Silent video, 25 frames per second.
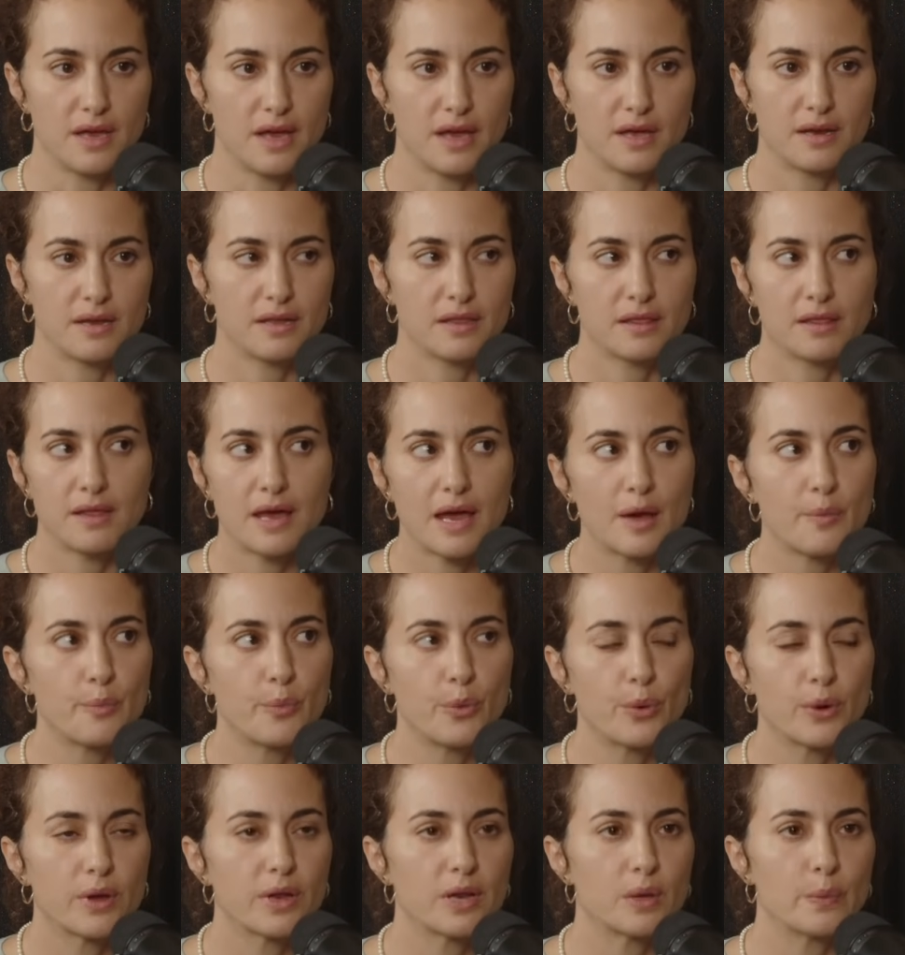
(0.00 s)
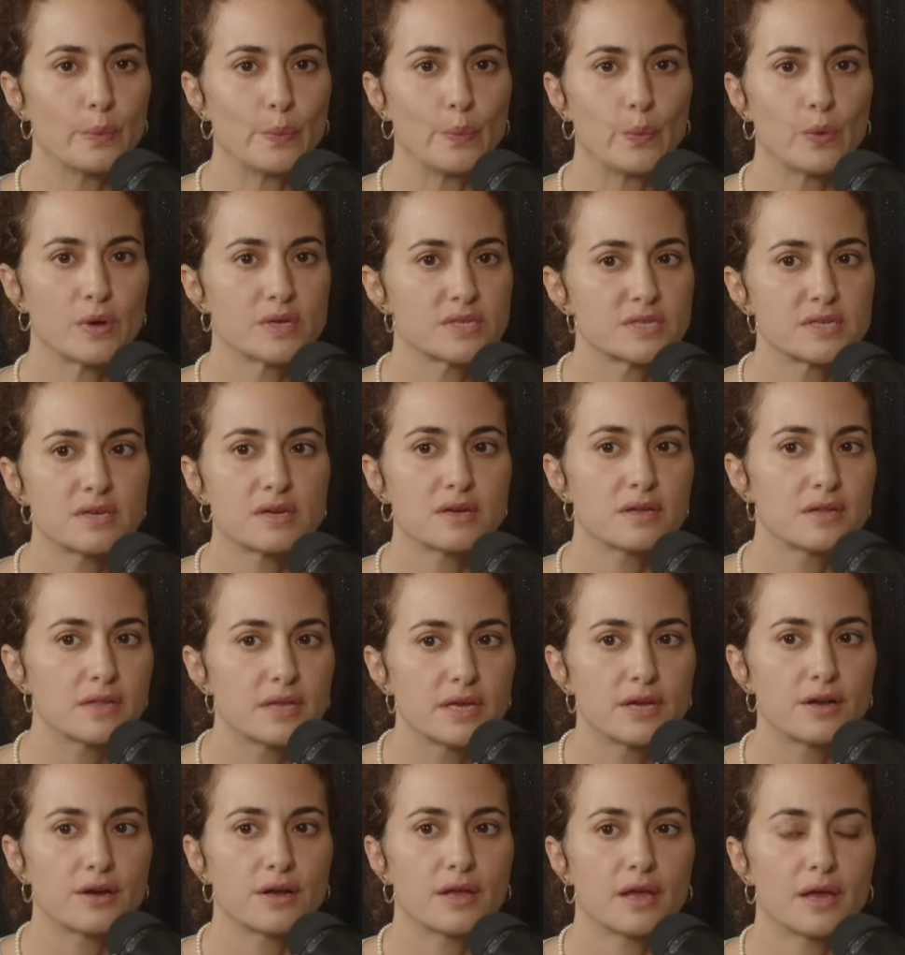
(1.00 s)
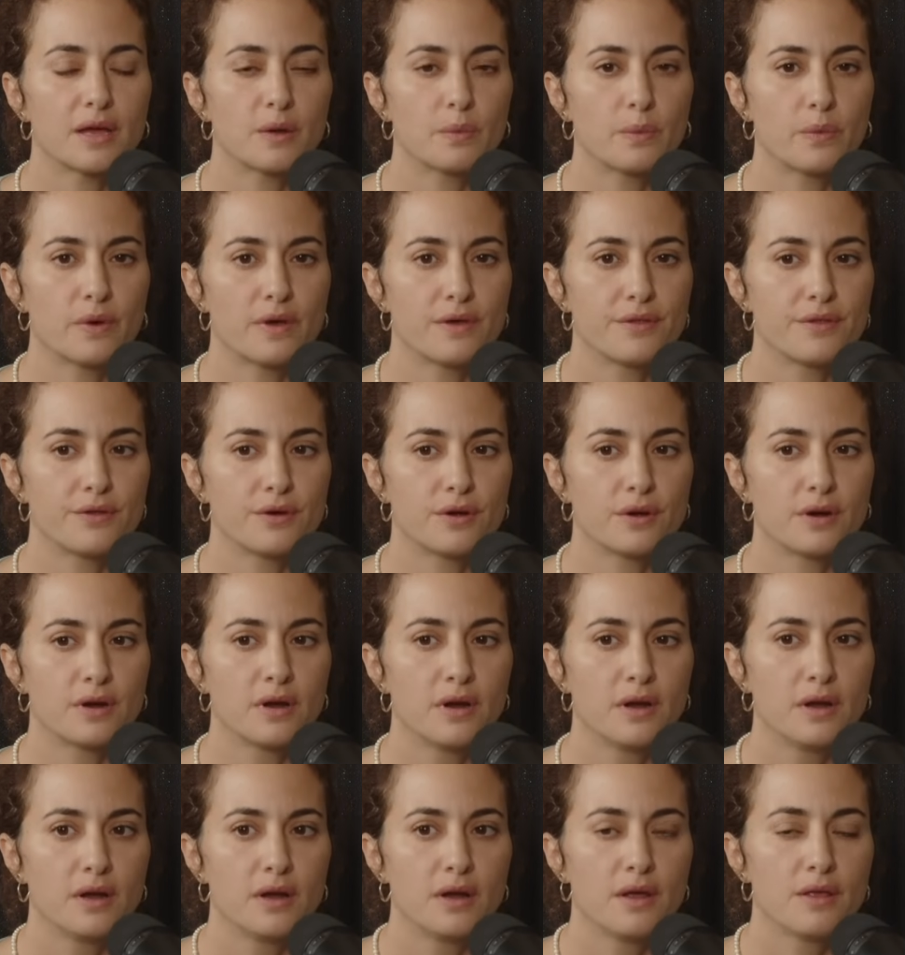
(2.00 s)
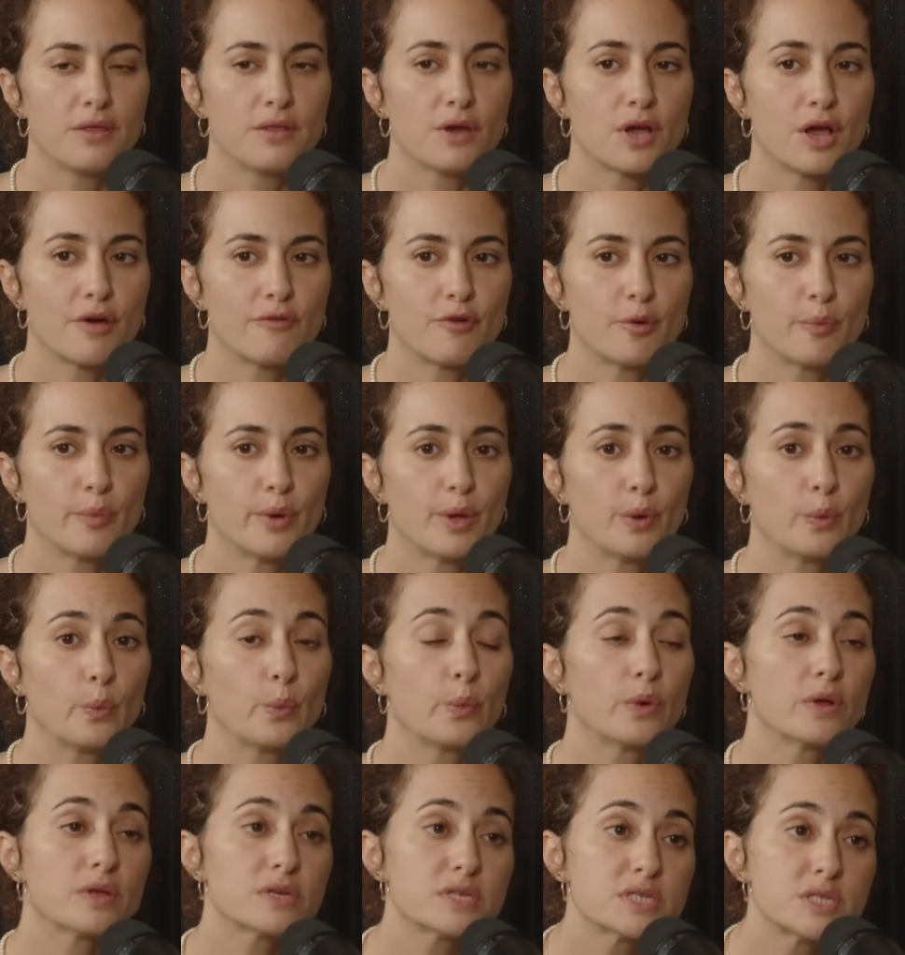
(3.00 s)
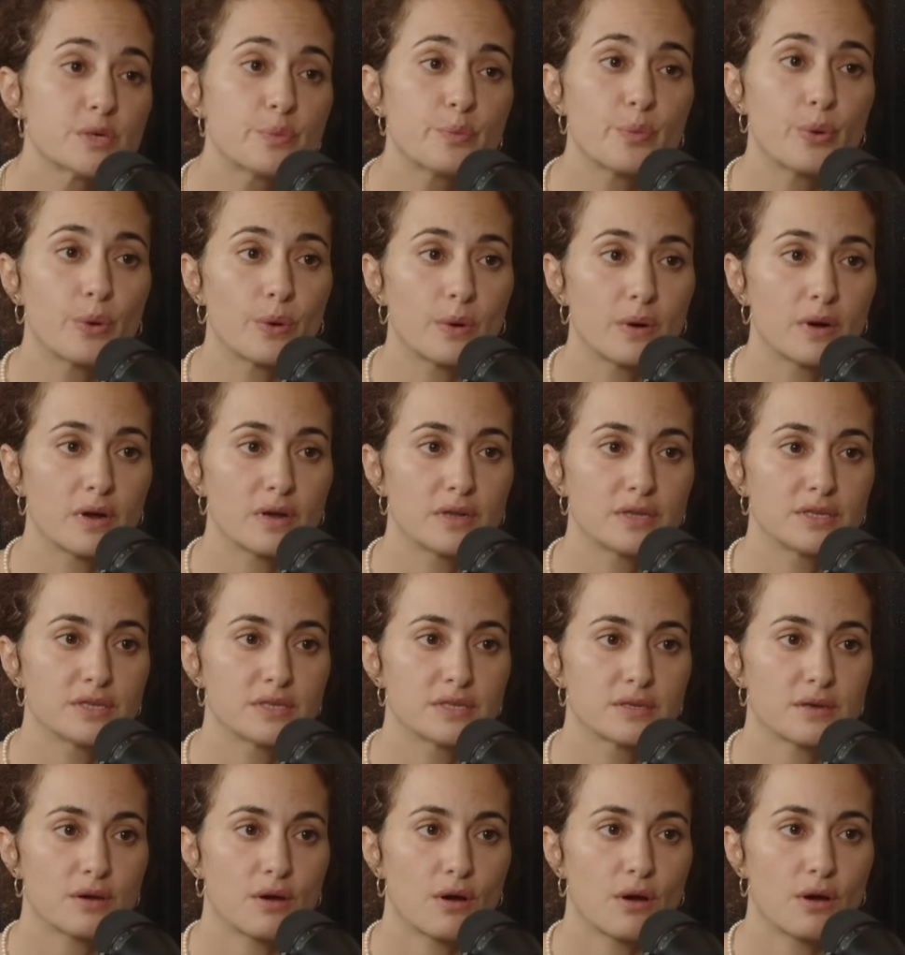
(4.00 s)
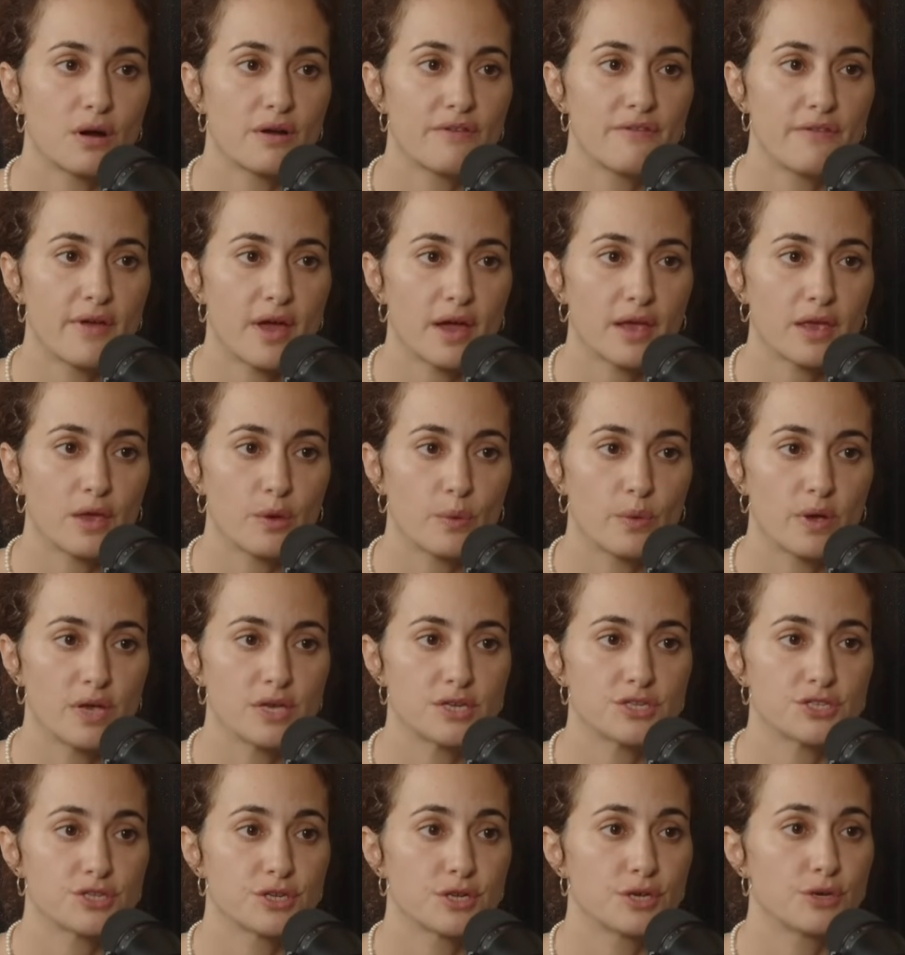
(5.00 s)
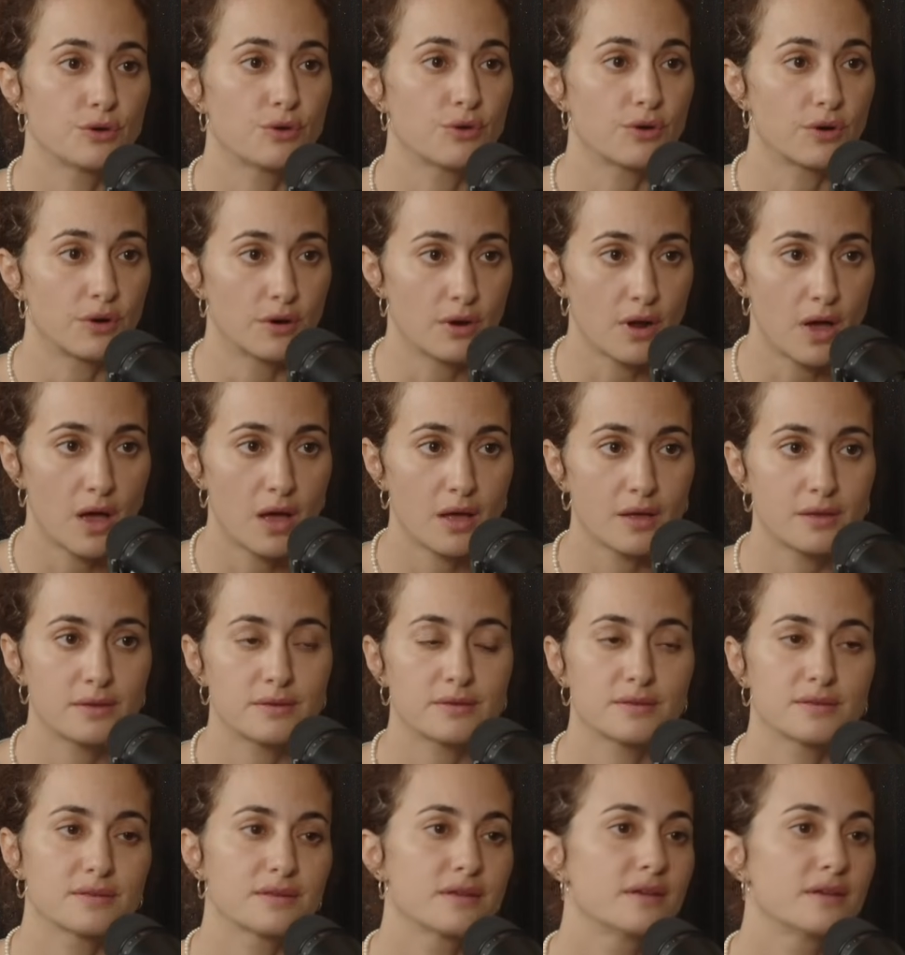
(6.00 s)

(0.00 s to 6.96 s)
And at that point, it wasn't clear yet whether the government will support our evacuation or not.